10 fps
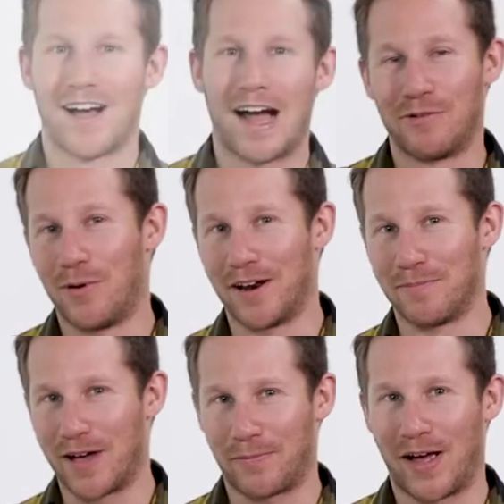Hi everyone,
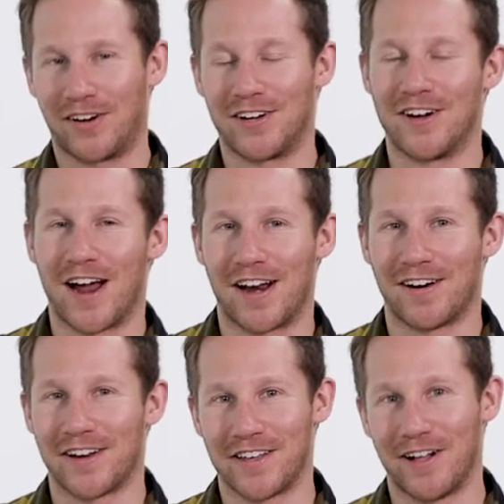I'm Backpacker Gear
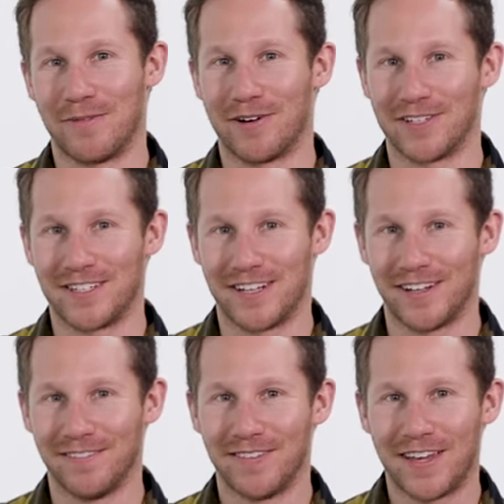editor Eli
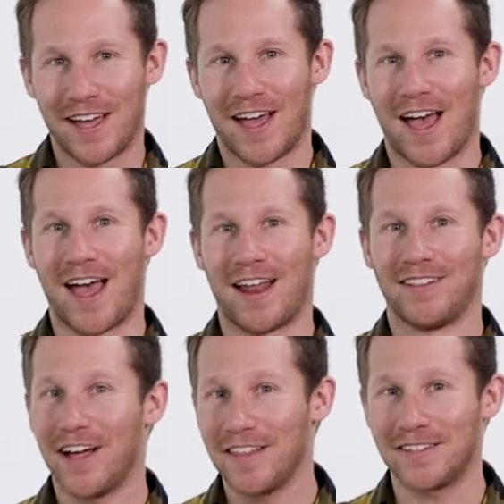Bernstein. And a
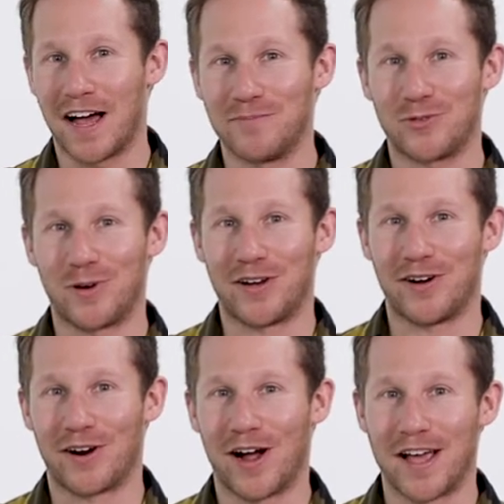lot of the times when
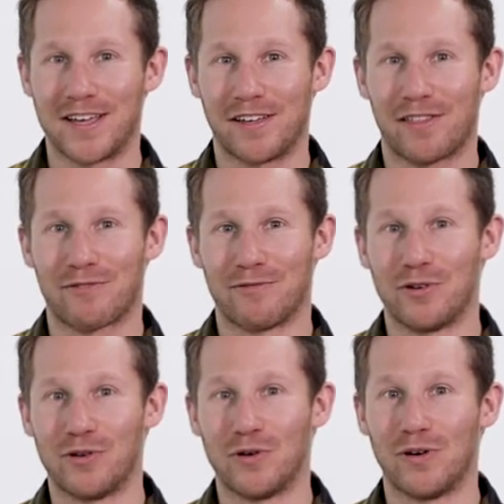you're hiking
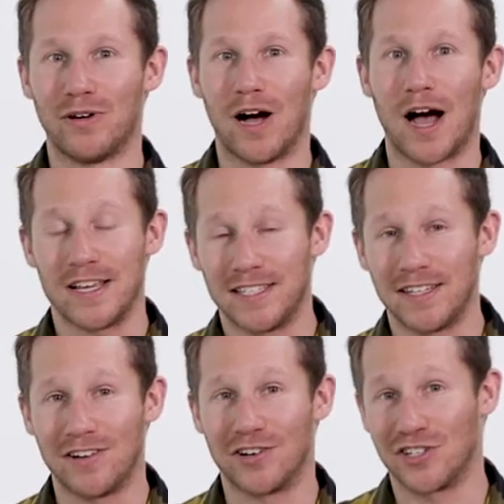through
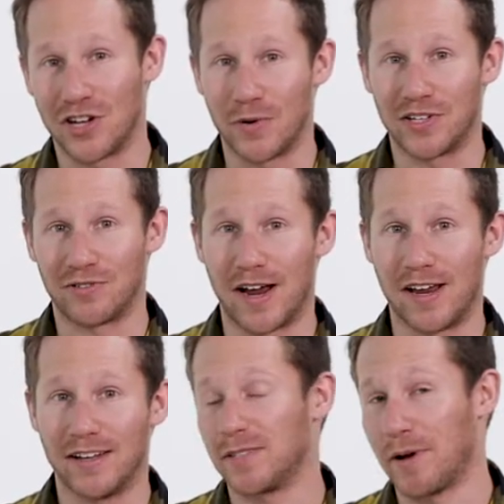icy or snowy
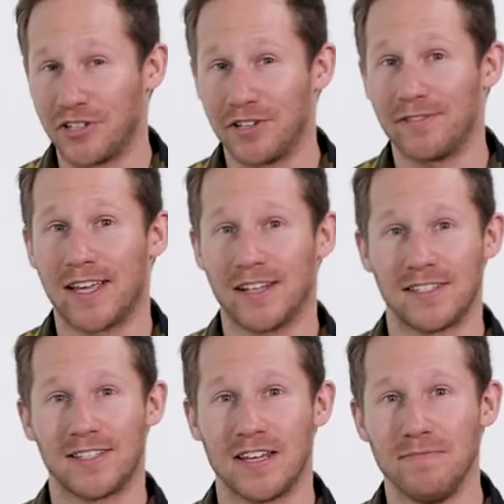terrain, especially if it gets
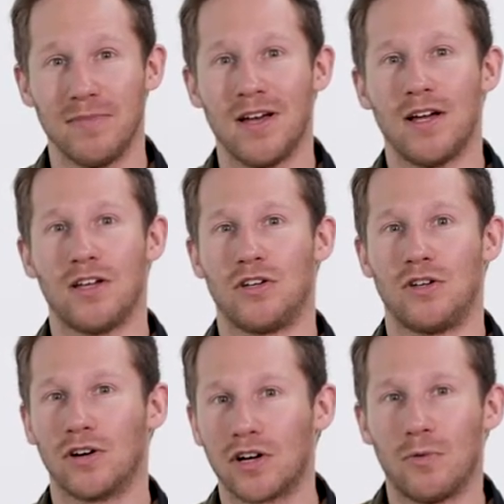steep,
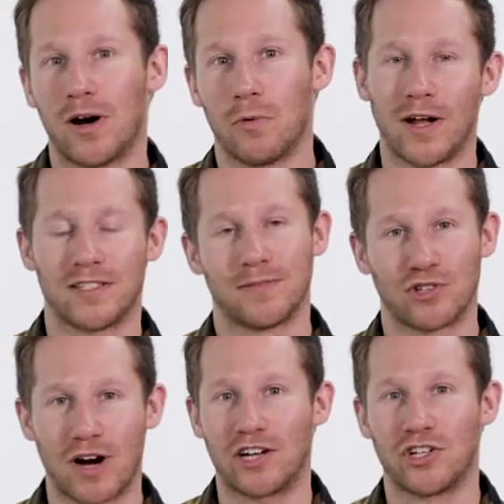you're going to want to want some
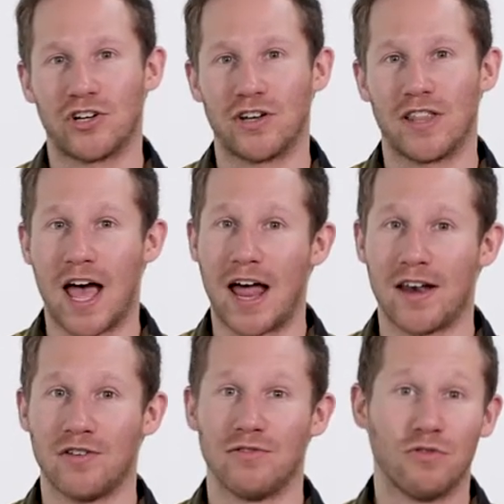traction
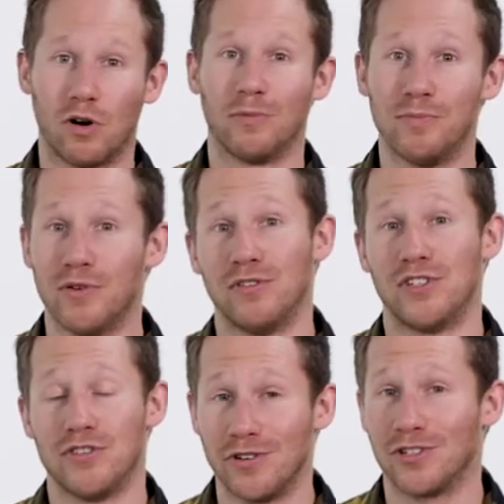that normal
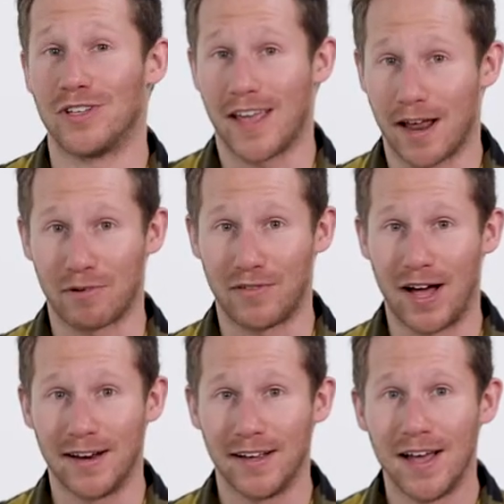boots usually can't
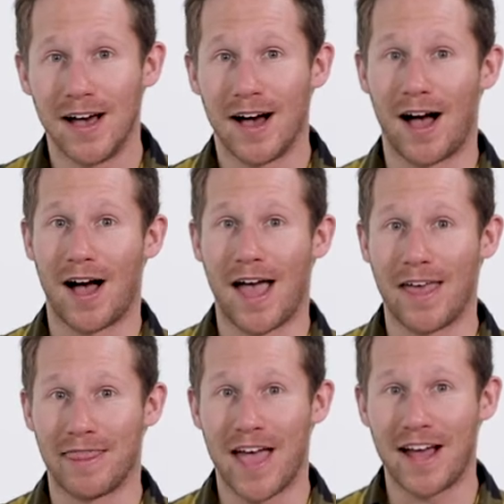provide. Uh,
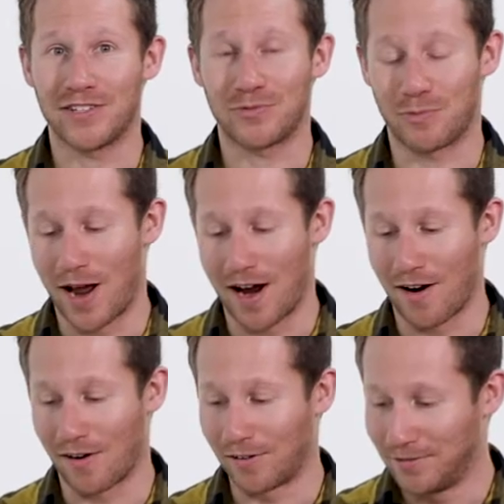and that's
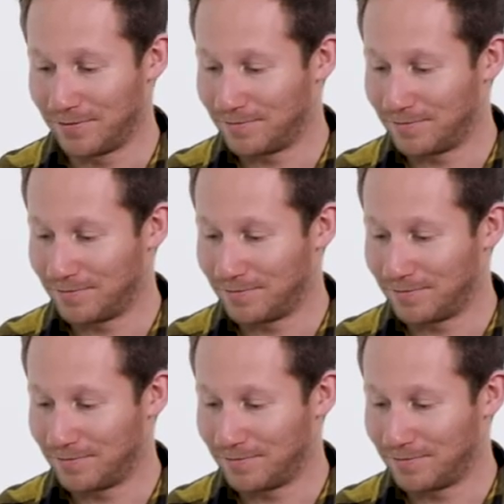where